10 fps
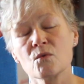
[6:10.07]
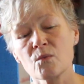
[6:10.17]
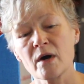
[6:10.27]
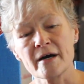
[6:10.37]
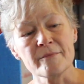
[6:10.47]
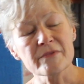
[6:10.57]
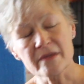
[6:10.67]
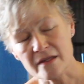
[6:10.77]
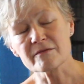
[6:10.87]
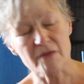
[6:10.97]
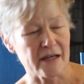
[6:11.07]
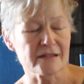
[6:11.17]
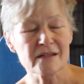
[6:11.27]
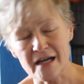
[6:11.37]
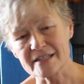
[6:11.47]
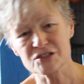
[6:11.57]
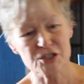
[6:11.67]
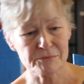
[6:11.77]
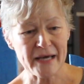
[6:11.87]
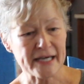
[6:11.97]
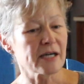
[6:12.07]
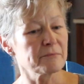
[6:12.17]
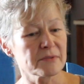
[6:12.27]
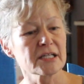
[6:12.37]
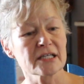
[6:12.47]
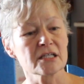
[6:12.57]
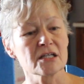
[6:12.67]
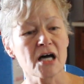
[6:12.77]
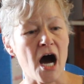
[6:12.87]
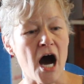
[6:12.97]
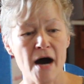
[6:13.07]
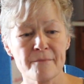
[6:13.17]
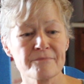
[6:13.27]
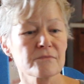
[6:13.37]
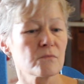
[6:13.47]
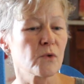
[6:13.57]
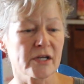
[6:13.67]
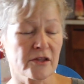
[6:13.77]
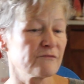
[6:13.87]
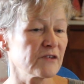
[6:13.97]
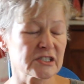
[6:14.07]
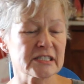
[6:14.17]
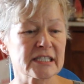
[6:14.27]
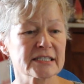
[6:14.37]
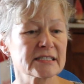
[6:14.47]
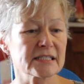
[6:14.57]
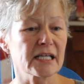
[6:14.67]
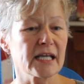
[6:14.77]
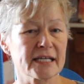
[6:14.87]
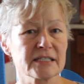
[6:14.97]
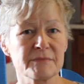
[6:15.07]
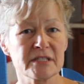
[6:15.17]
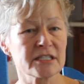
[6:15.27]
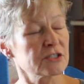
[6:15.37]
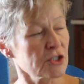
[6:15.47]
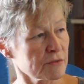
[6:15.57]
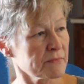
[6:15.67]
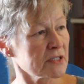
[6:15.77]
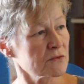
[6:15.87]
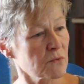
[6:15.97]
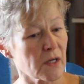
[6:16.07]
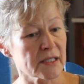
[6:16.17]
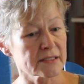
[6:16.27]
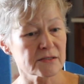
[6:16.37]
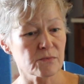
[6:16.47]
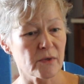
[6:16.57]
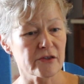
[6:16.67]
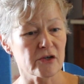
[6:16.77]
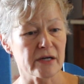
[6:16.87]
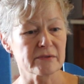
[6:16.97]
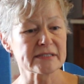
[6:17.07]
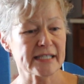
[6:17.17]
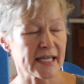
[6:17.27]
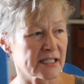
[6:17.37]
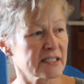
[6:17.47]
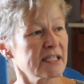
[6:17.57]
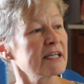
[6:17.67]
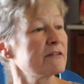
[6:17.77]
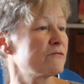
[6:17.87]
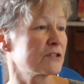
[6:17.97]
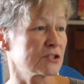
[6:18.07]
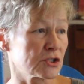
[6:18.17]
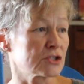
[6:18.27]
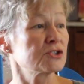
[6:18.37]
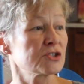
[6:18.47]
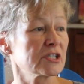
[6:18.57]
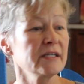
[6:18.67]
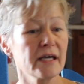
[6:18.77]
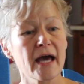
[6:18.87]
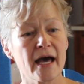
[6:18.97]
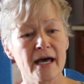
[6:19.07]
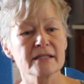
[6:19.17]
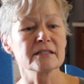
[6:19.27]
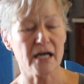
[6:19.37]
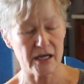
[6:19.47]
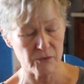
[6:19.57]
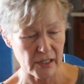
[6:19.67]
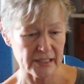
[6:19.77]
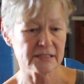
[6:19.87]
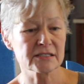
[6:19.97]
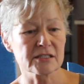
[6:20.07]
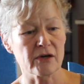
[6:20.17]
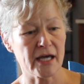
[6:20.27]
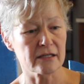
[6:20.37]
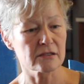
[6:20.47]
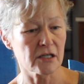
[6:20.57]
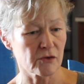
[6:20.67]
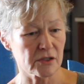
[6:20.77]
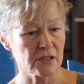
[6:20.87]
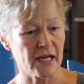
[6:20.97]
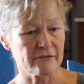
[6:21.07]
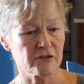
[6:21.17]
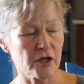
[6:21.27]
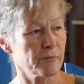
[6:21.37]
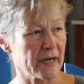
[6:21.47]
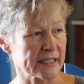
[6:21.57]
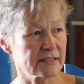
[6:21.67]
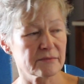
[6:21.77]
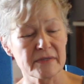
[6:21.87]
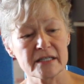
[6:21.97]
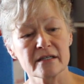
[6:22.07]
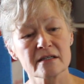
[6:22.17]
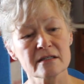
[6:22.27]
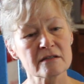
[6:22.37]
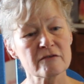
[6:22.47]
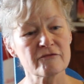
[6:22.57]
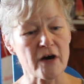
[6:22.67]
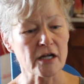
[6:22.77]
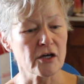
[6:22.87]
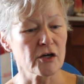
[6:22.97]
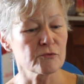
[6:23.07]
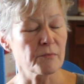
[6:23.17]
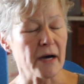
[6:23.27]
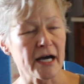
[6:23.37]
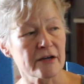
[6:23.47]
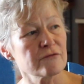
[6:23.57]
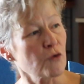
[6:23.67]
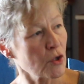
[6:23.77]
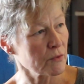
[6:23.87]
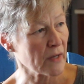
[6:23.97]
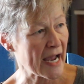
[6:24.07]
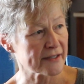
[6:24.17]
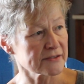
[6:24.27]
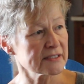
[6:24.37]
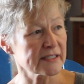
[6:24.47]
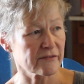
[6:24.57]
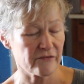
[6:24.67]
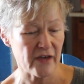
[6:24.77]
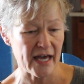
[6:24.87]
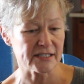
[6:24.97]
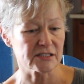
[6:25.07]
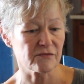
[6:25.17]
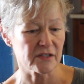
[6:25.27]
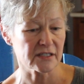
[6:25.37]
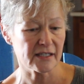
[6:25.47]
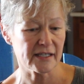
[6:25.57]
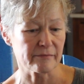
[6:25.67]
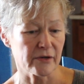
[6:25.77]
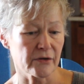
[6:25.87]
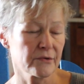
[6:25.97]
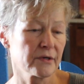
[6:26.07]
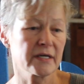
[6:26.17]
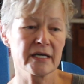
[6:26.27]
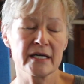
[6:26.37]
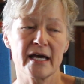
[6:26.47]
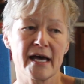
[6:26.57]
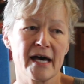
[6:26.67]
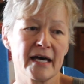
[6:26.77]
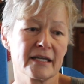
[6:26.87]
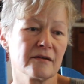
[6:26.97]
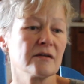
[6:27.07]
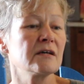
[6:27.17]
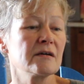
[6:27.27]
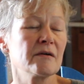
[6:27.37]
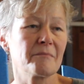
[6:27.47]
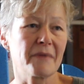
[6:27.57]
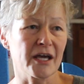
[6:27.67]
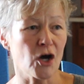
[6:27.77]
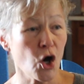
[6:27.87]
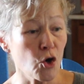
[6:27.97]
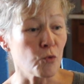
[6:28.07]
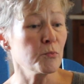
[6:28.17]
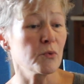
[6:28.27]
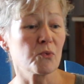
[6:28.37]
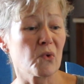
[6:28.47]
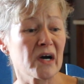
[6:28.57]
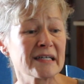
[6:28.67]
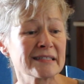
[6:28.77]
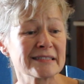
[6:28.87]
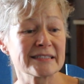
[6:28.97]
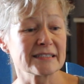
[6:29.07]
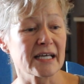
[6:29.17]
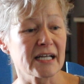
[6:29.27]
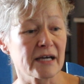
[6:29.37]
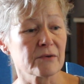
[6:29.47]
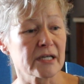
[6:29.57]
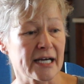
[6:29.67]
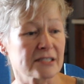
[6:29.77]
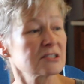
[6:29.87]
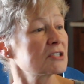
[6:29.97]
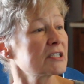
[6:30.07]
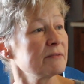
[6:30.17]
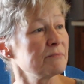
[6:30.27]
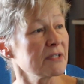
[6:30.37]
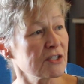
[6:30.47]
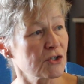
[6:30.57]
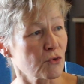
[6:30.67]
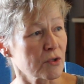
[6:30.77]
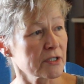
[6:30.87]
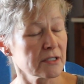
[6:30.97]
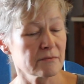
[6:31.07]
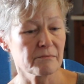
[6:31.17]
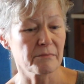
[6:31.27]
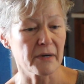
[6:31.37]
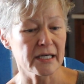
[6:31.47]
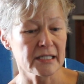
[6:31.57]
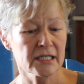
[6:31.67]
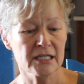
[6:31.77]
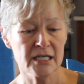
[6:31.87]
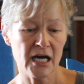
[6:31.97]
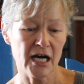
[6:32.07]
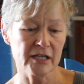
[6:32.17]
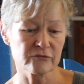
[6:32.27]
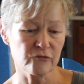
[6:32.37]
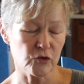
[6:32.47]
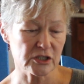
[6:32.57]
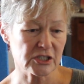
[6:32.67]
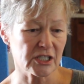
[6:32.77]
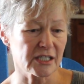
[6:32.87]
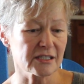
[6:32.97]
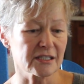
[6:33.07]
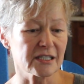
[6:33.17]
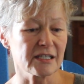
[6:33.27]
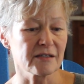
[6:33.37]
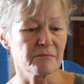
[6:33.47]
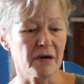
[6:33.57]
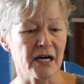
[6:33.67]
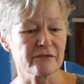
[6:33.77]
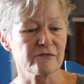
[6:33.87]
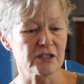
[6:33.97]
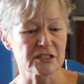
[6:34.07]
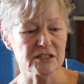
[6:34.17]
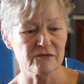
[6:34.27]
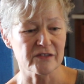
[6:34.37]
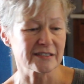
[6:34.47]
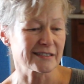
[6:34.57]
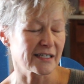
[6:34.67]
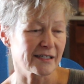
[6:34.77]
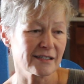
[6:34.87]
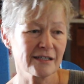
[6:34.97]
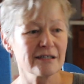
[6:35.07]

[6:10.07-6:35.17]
Well, I should back up a little. One of the first things that had to be determined was whether I was a candidate for surgery. And I was. So I had a lower left lobectomy followed by 4 rounds of adjuvant chemo. And my hope was that I would actually be cured. But unfortunately, my first visit